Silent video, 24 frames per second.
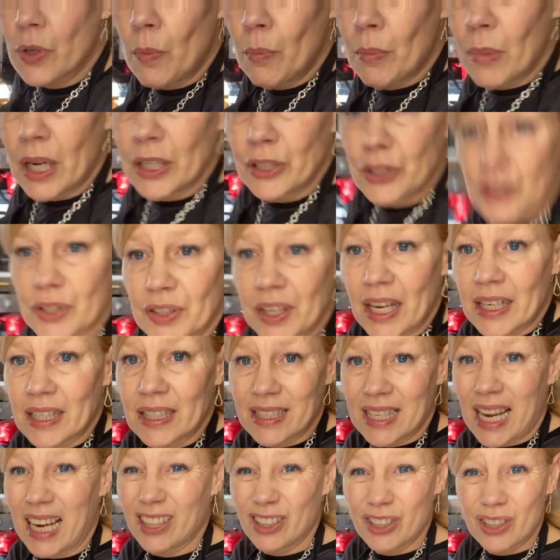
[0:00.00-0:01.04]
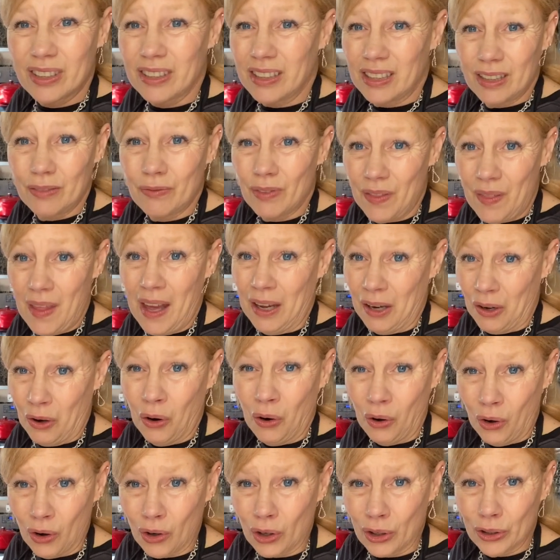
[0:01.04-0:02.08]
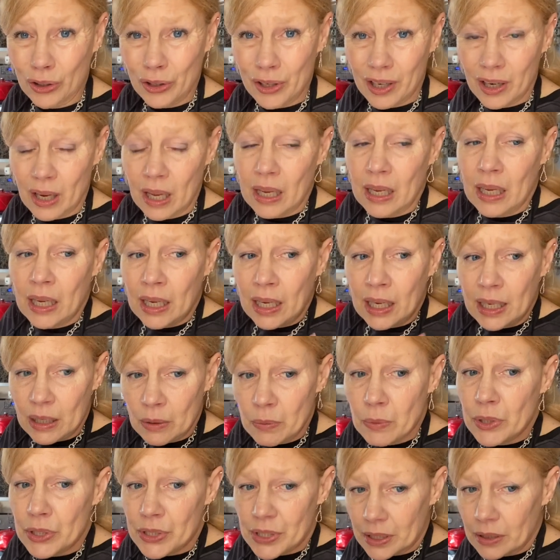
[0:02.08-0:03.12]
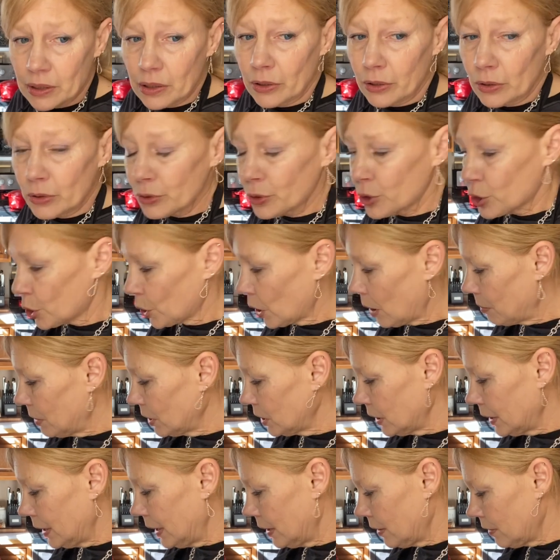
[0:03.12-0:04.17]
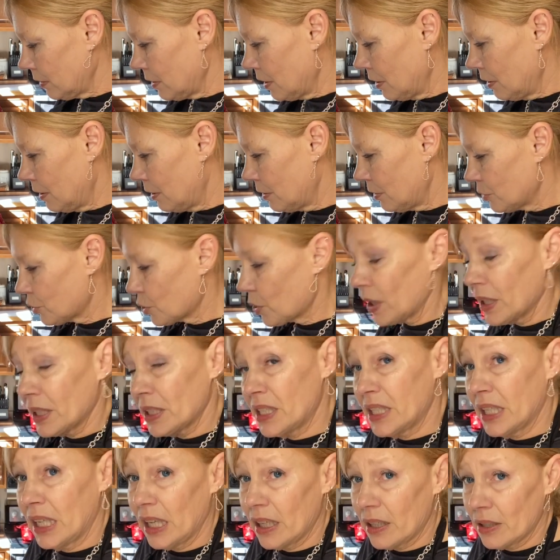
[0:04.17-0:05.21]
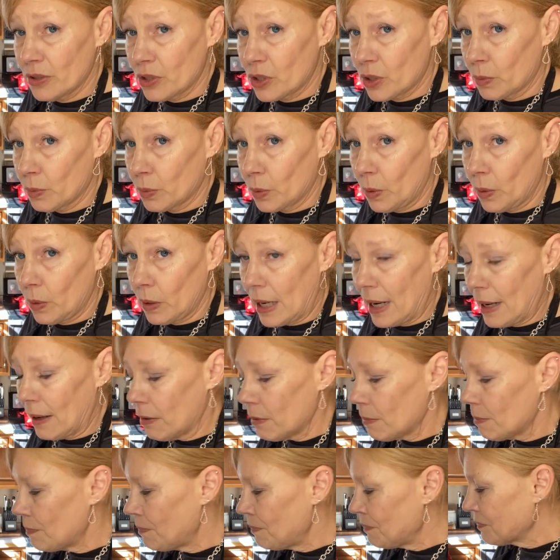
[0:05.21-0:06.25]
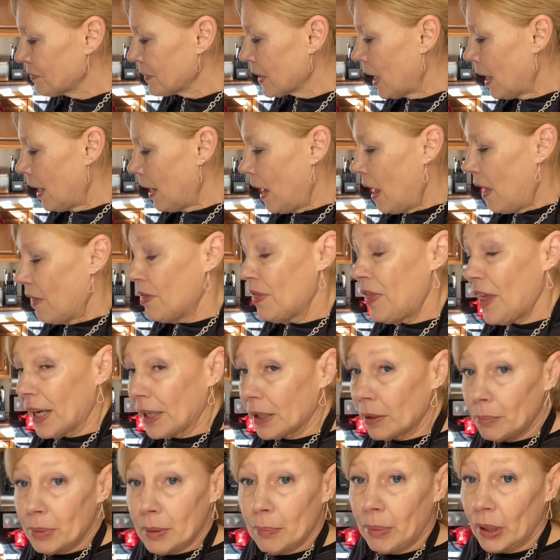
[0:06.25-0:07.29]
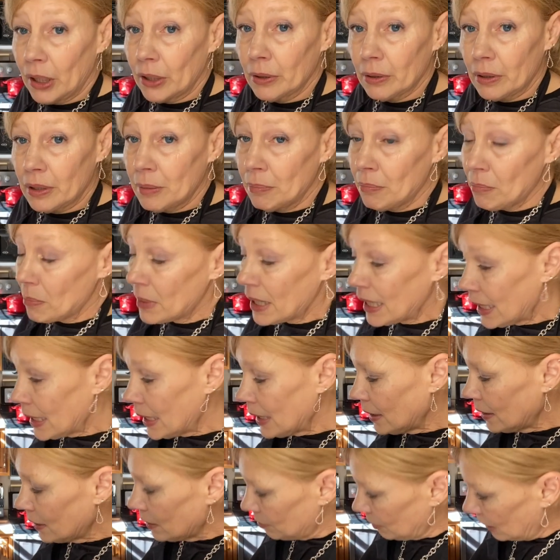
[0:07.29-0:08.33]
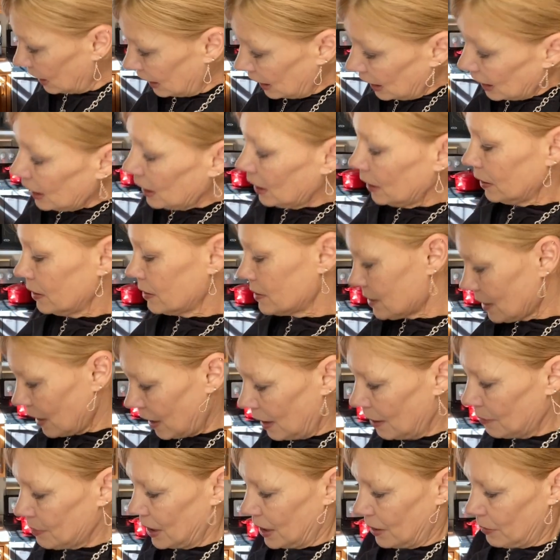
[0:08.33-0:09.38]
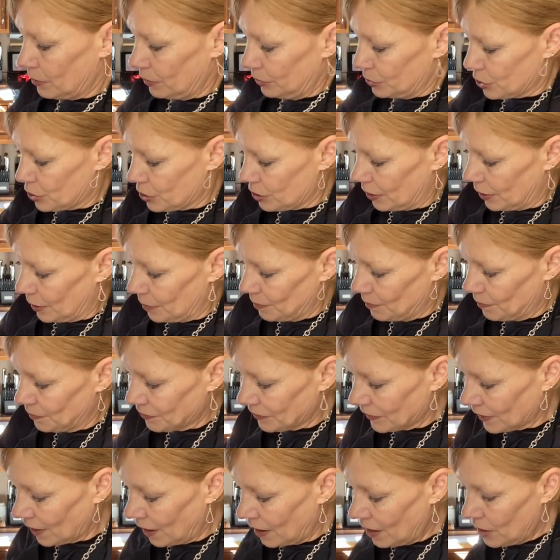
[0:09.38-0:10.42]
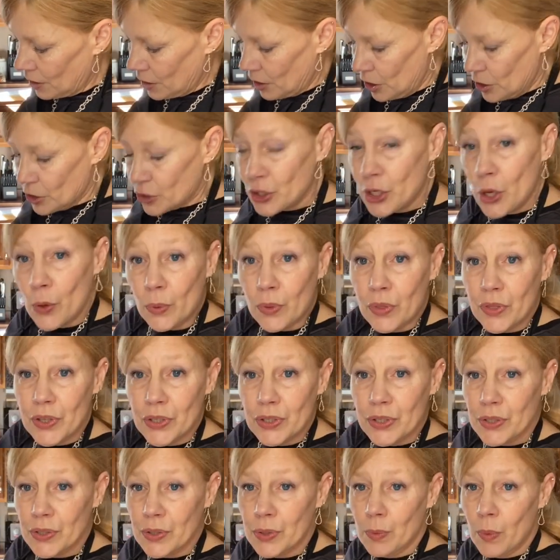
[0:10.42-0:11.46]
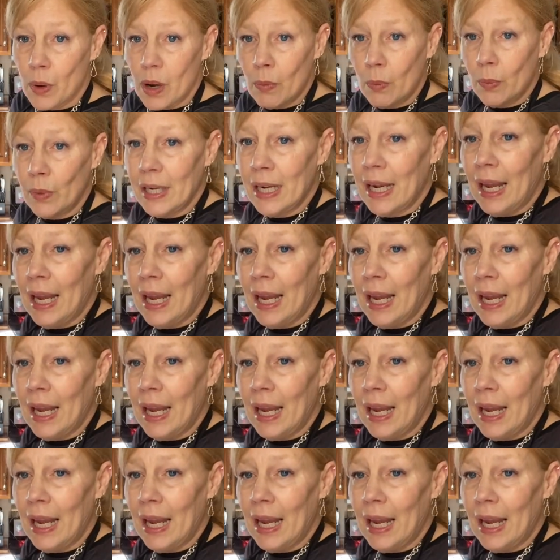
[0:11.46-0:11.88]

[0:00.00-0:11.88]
much that it's actually even that hard. It was a little troubling trying to get it to roll out. That could be partly me and my hands. I'm not real sure. So this is what we